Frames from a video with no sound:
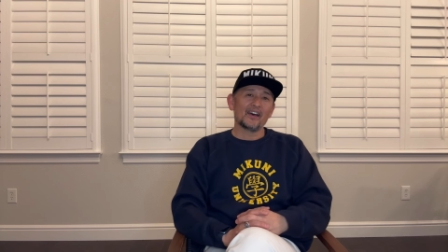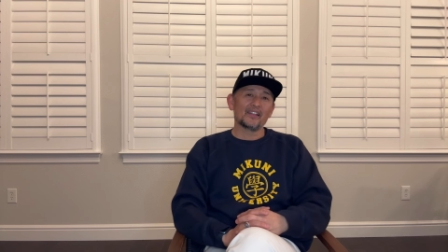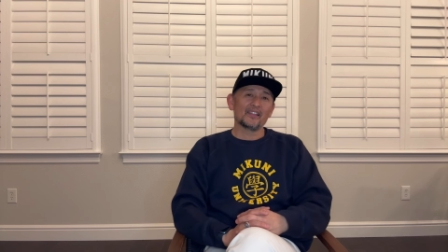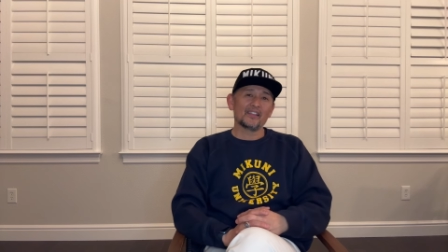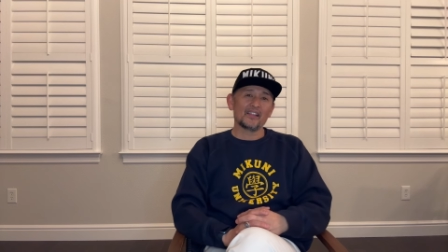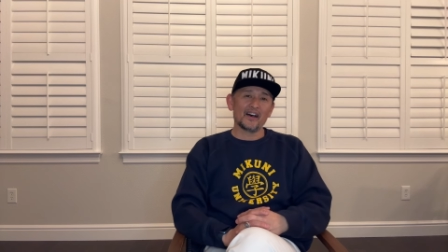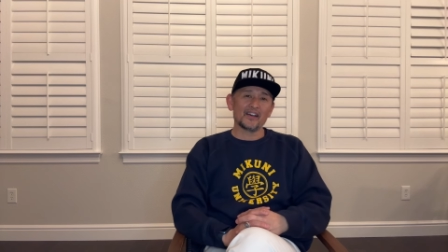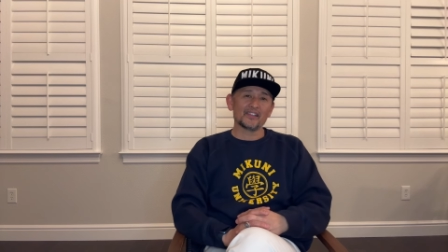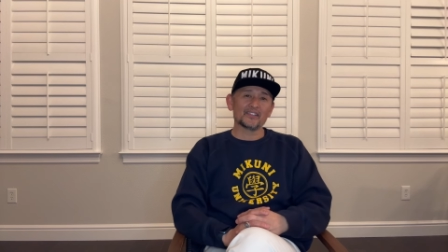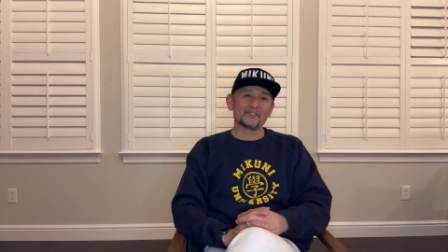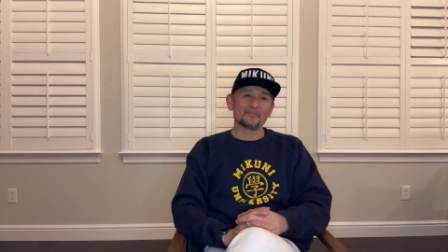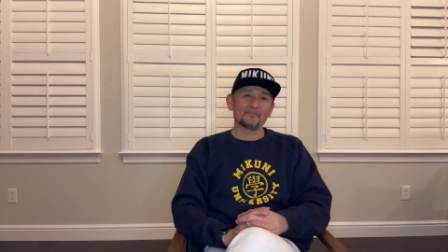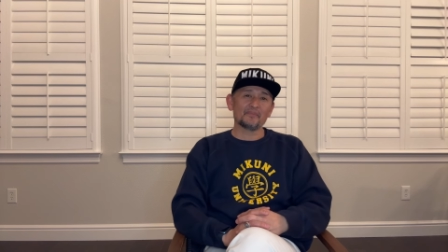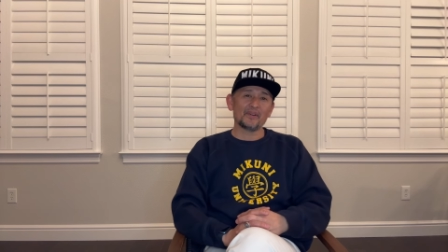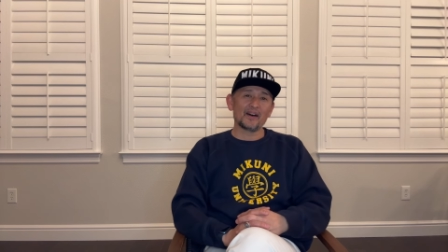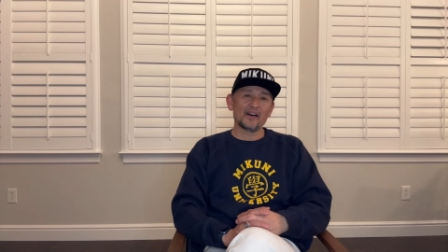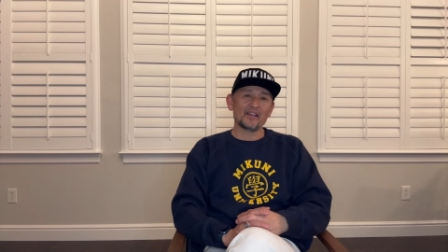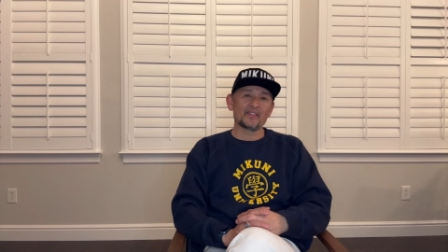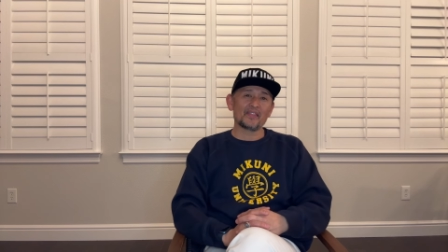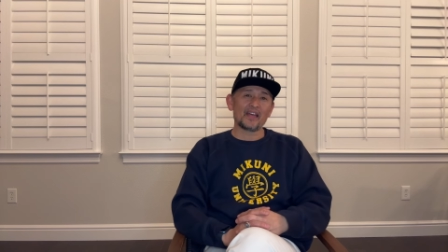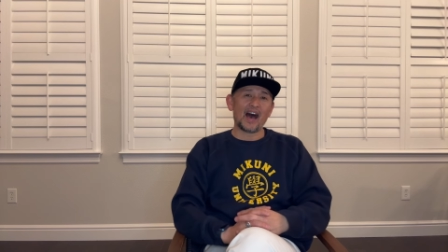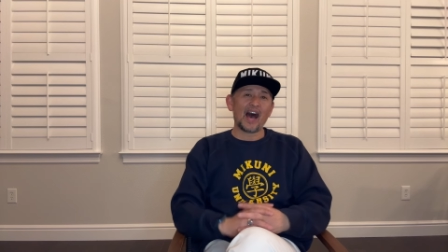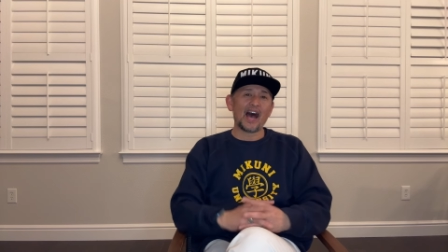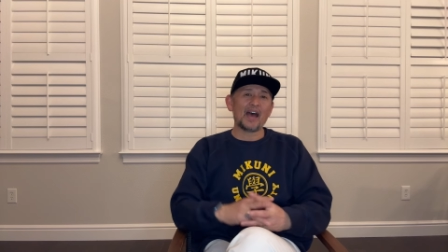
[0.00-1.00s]
last
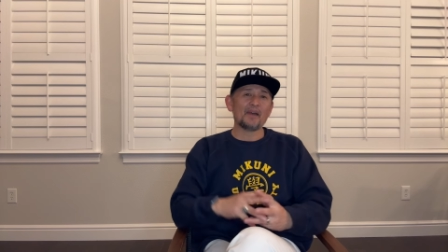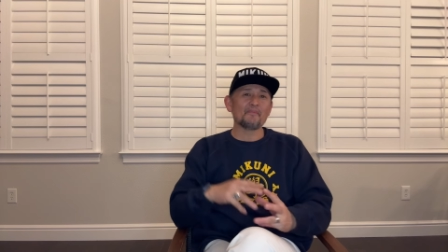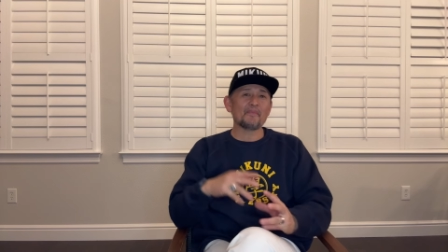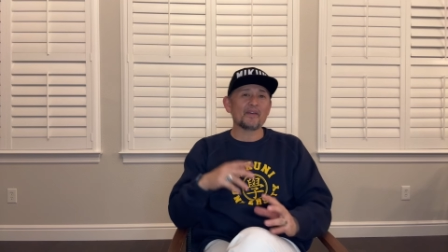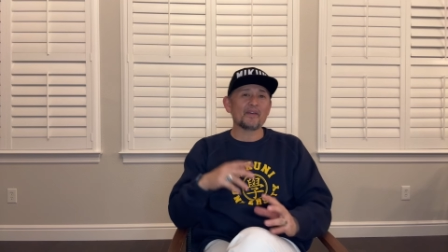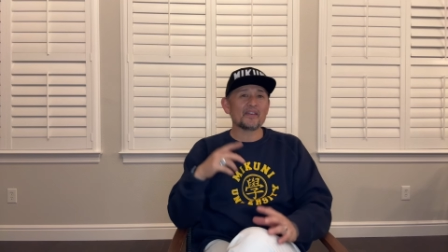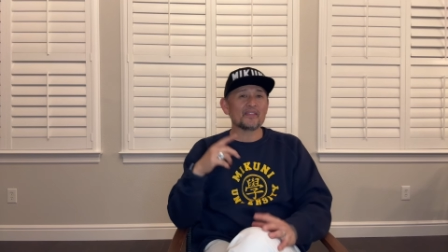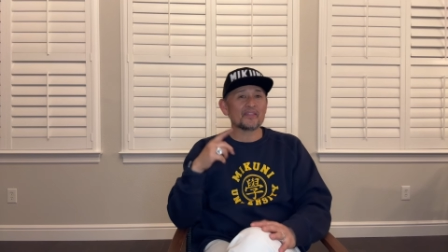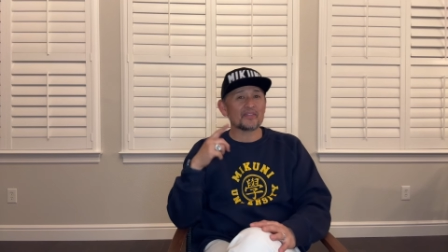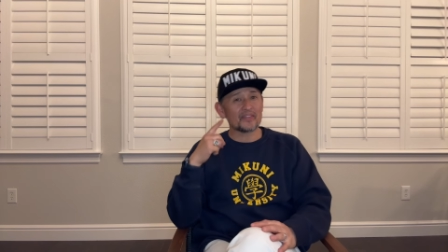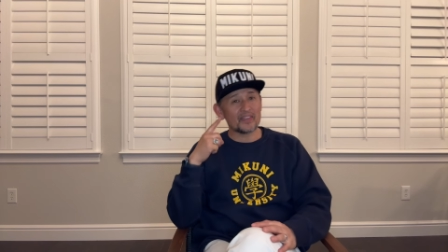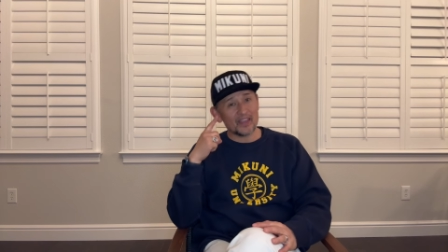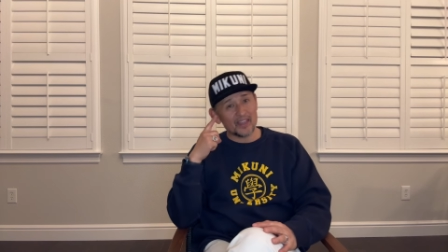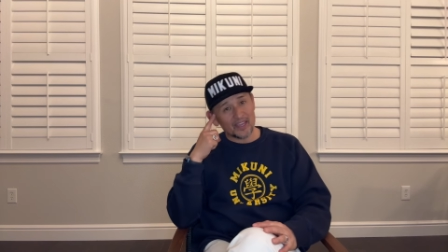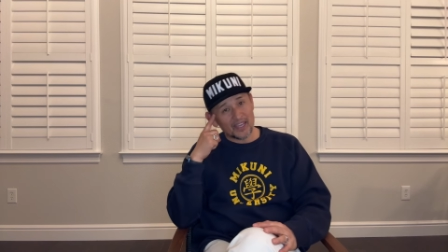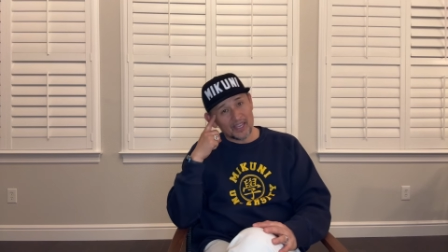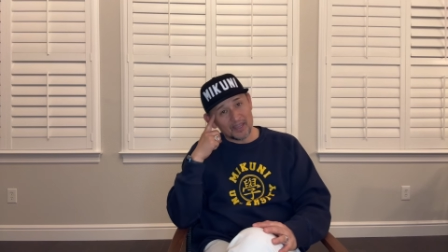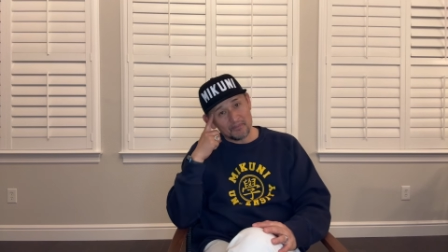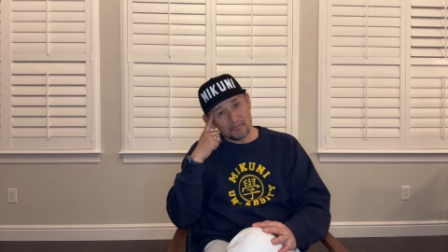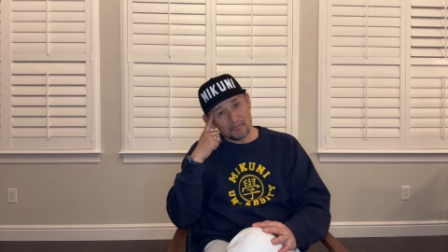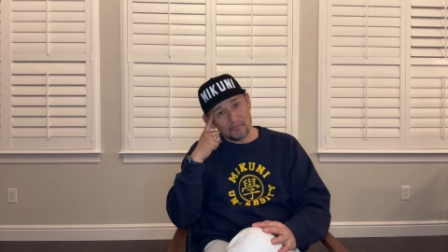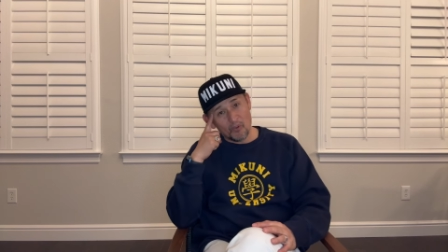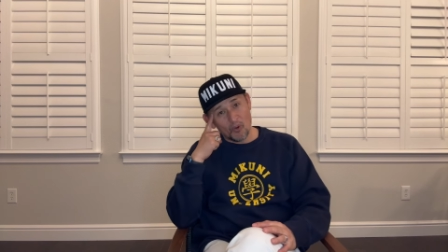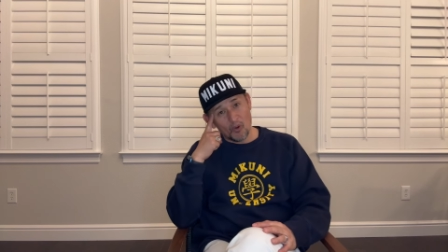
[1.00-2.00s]
month, I've been
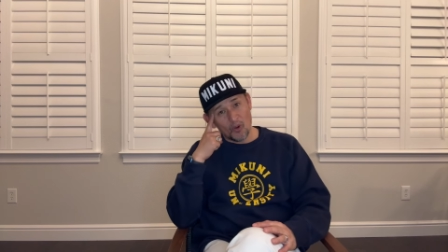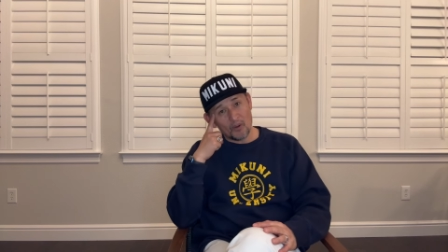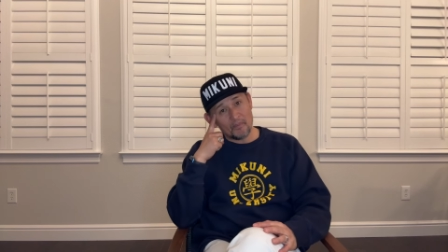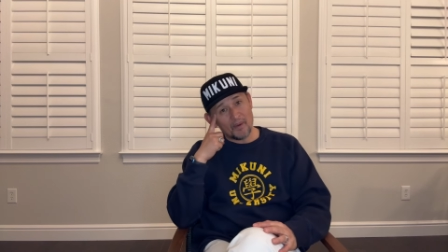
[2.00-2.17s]
thinking more